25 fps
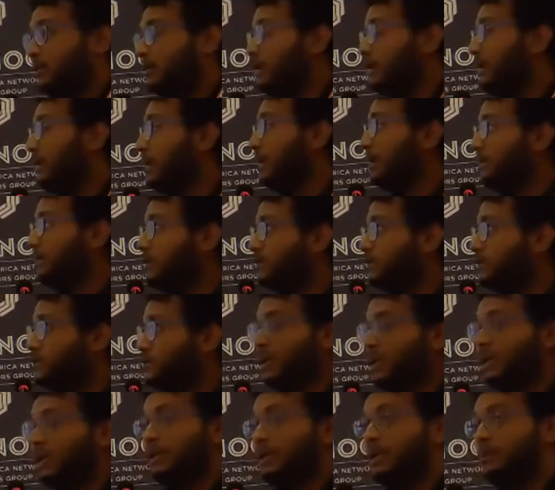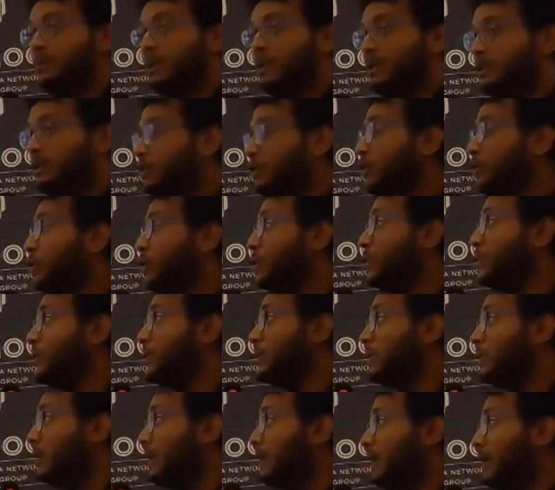It strictly depends on
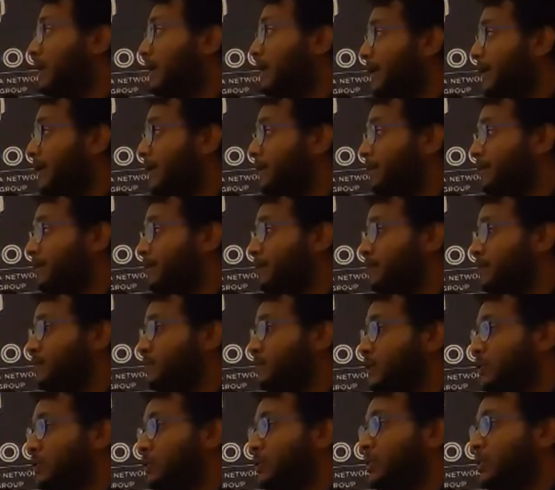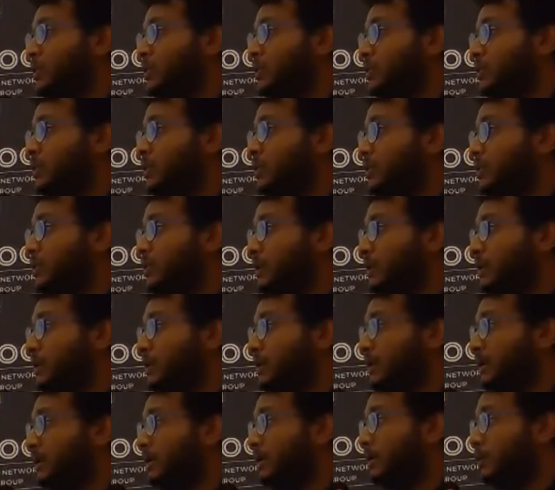you. So
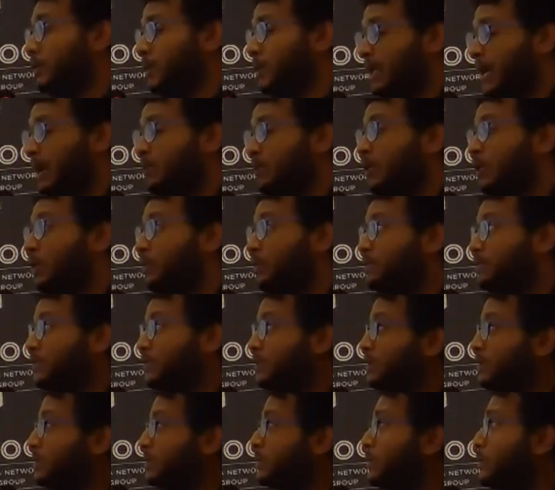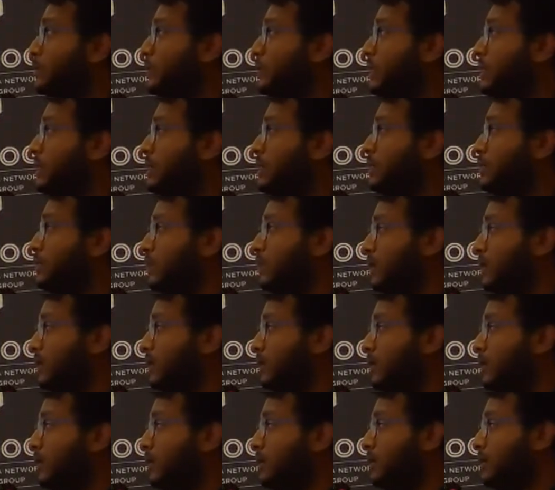when time comes, we
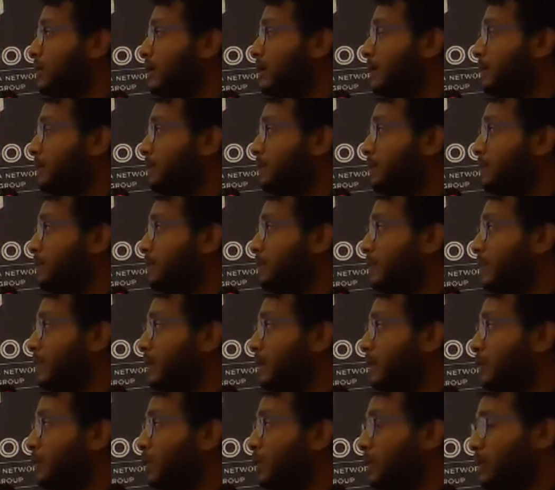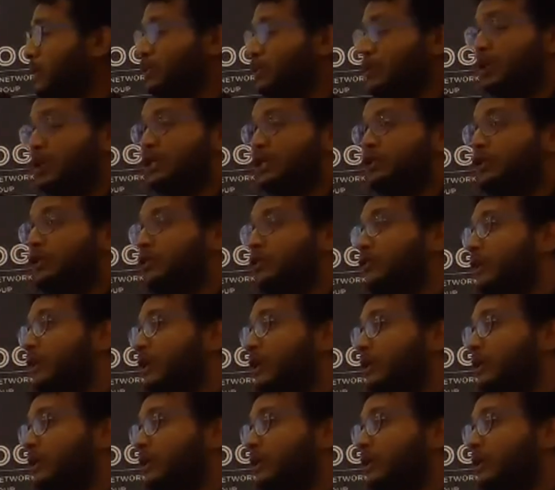will do a survey